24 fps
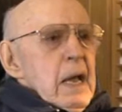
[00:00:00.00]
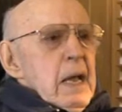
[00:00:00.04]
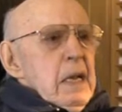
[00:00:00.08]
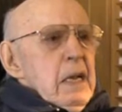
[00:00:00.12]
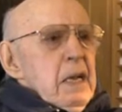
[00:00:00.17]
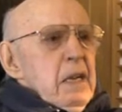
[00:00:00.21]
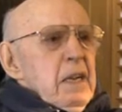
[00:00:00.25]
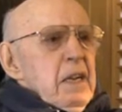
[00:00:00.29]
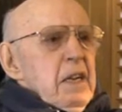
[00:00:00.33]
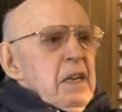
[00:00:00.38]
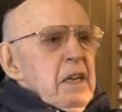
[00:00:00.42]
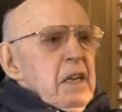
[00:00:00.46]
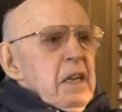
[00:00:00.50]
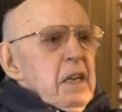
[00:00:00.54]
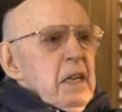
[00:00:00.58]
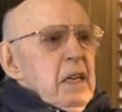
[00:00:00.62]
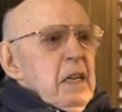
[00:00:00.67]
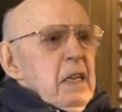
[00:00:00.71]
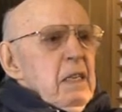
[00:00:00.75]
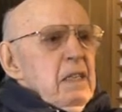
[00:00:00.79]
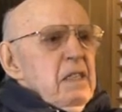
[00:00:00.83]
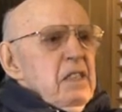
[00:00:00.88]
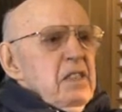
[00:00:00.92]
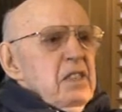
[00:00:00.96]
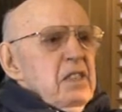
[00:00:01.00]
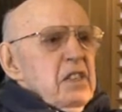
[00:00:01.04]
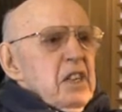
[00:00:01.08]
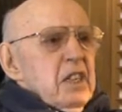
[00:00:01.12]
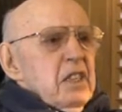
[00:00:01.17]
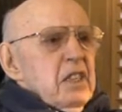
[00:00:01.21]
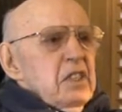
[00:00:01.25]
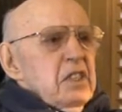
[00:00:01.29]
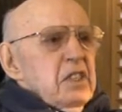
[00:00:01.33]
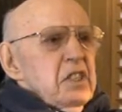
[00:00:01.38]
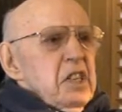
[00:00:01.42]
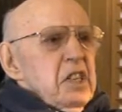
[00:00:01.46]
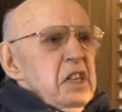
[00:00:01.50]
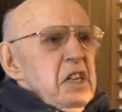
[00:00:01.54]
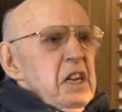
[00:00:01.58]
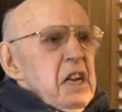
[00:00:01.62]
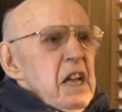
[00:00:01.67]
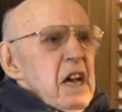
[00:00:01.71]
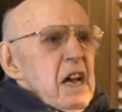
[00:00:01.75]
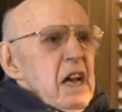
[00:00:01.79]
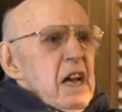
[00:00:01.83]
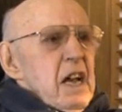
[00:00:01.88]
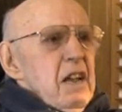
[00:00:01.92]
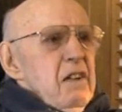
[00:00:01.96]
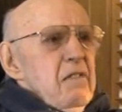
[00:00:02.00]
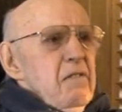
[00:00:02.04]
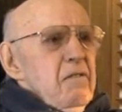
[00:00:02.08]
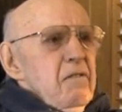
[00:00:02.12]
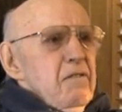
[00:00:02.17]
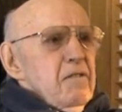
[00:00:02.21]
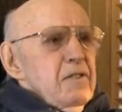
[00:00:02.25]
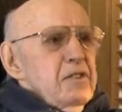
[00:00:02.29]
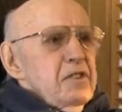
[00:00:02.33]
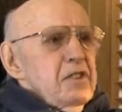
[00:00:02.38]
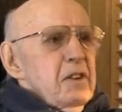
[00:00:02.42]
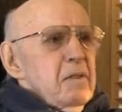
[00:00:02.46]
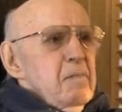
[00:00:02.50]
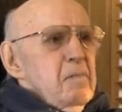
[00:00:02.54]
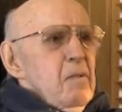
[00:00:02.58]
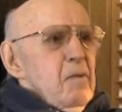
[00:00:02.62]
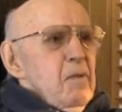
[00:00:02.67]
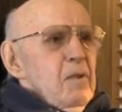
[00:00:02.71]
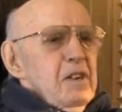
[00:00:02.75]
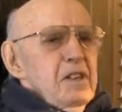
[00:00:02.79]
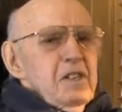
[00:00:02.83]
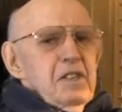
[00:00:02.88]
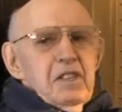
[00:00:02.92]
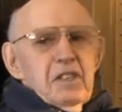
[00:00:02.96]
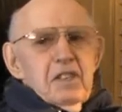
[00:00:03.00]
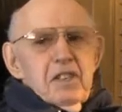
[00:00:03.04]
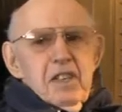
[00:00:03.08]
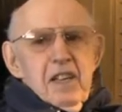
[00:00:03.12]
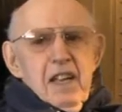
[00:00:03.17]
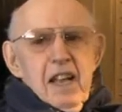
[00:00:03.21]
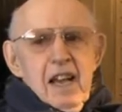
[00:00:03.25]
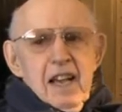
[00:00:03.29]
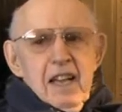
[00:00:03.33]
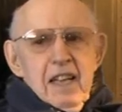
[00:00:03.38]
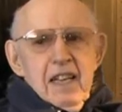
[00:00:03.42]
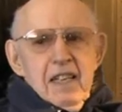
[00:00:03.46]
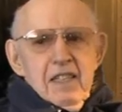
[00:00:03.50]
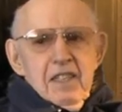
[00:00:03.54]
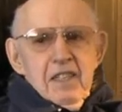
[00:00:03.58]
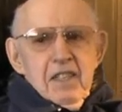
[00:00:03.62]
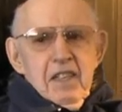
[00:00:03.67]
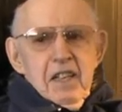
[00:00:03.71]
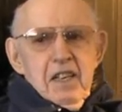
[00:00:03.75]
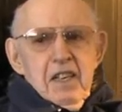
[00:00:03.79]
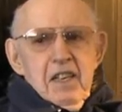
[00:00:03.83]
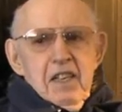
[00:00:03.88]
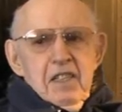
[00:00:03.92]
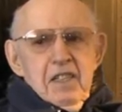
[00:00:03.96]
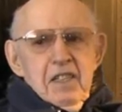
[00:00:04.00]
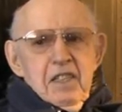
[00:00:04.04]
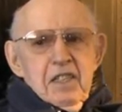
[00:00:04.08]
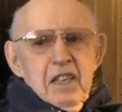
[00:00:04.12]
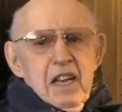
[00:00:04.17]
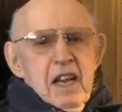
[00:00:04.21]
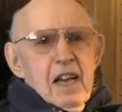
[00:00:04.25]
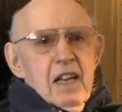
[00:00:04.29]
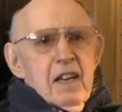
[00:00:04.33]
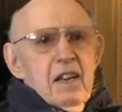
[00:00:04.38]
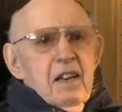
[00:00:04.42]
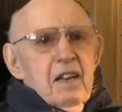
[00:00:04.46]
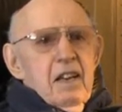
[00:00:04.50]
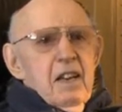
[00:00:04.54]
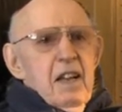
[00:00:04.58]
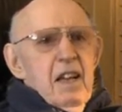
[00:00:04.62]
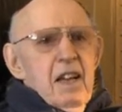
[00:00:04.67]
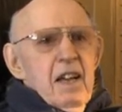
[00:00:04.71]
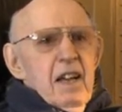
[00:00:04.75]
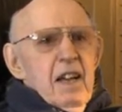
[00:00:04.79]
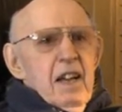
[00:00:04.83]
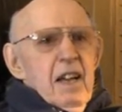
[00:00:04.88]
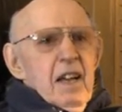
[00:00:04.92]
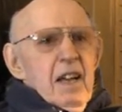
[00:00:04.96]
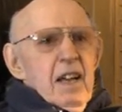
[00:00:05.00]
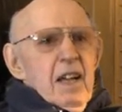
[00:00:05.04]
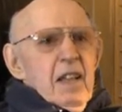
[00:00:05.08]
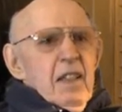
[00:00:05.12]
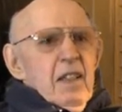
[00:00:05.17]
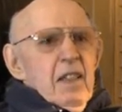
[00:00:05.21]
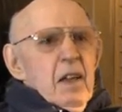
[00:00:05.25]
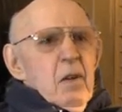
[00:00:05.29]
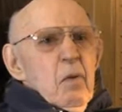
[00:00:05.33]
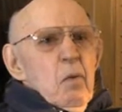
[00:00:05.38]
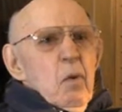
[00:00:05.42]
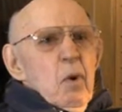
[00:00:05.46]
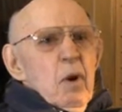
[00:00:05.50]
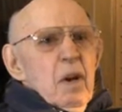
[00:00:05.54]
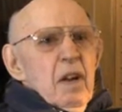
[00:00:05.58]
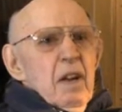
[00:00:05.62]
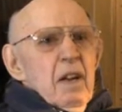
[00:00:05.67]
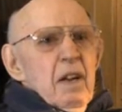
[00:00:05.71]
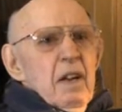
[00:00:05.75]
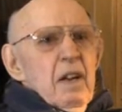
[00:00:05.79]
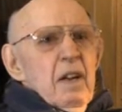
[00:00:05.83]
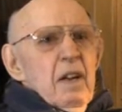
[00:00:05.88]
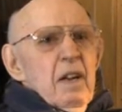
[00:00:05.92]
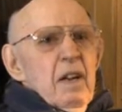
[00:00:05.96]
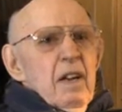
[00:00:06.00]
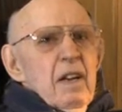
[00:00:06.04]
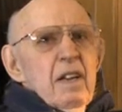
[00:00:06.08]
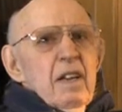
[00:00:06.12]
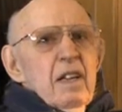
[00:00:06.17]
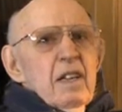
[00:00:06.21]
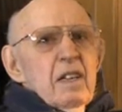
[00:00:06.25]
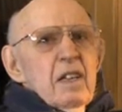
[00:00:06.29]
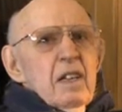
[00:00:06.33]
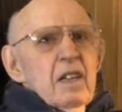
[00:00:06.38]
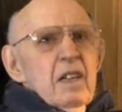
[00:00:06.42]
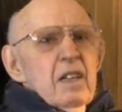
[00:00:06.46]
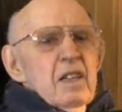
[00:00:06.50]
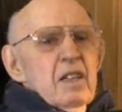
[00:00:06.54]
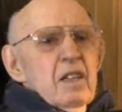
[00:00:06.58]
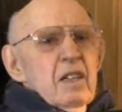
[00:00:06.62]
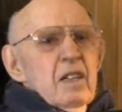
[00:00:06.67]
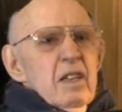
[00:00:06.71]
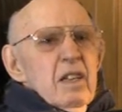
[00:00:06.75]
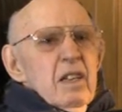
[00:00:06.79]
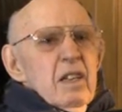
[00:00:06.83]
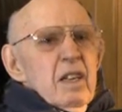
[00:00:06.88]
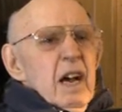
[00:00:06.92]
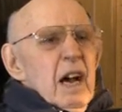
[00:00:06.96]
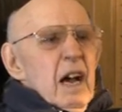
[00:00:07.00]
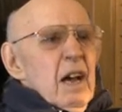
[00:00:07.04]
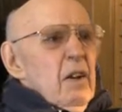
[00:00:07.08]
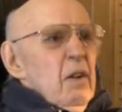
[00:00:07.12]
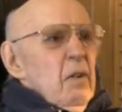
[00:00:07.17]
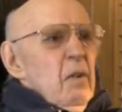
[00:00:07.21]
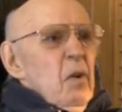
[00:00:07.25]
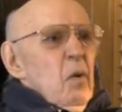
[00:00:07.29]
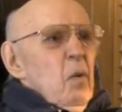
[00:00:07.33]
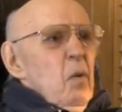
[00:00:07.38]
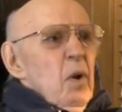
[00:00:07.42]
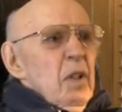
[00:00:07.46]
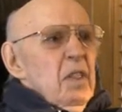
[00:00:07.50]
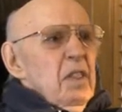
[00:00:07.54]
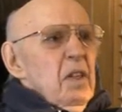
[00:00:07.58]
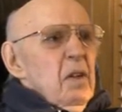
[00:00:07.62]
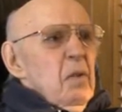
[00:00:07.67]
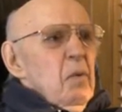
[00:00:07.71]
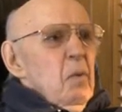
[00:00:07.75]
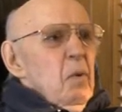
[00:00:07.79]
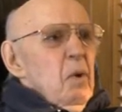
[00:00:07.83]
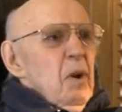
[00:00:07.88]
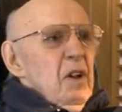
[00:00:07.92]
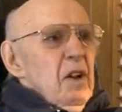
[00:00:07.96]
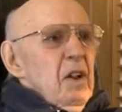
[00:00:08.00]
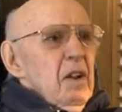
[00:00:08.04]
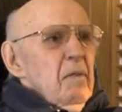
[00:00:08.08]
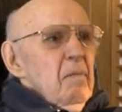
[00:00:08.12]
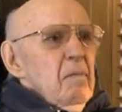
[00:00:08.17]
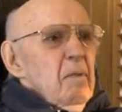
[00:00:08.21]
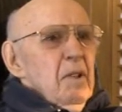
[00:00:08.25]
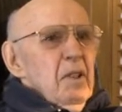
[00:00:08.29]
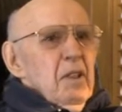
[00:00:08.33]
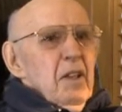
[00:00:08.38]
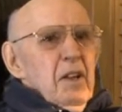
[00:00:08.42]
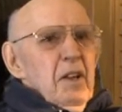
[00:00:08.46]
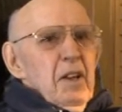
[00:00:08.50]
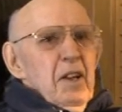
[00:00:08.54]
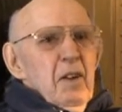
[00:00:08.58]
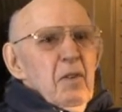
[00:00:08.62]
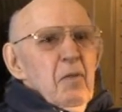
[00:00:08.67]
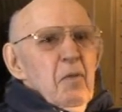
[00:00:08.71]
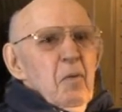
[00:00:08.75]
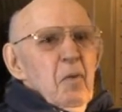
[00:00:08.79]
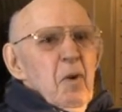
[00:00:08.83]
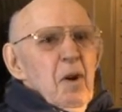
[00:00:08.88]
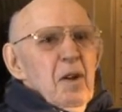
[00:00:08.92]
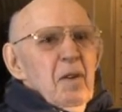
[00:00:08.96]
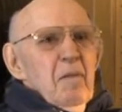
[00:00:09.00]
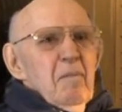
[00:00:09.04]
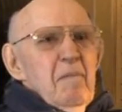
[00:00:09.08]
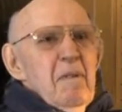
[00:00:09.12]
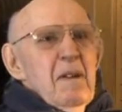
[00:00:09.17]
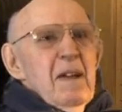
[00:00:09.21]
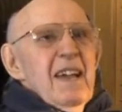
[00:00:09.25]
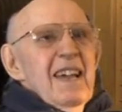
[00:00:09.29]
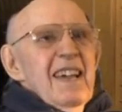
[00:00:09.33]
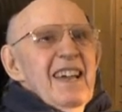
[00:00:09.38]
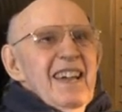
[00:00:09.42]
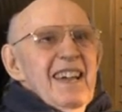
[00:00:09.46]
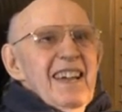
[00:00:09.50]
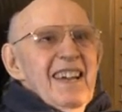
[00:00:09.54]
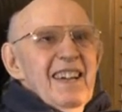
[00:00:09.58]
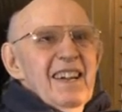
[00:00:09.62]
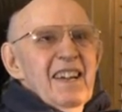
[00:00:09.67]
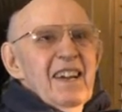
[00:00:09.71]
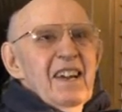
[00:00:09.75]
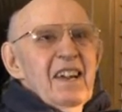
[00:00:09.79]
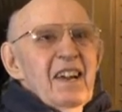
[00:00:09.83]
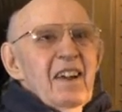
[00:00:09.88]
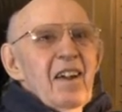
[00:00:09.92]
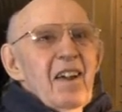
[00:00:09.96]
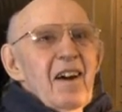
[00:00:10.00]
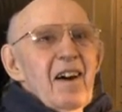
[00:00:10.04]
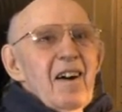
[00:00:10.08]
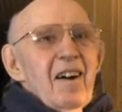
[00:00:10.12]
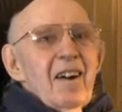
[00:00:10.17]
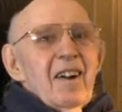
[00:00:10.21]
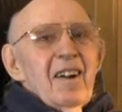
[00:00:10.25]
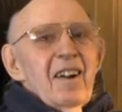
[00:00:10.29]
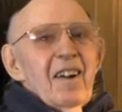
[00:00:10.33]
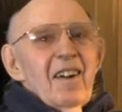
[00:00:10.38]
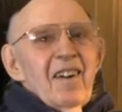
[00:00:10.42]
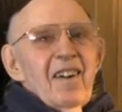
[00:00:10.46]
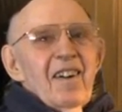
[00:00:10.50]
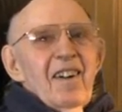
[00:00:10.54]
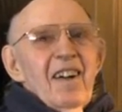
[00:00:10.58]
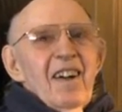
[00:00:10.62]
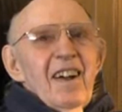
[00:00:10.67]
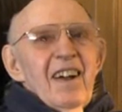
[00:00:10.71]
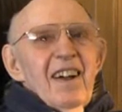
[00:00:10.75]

1969, for some reason, I guess they decided they wanted, I don't know what they wanted, but they didn't want me any longer.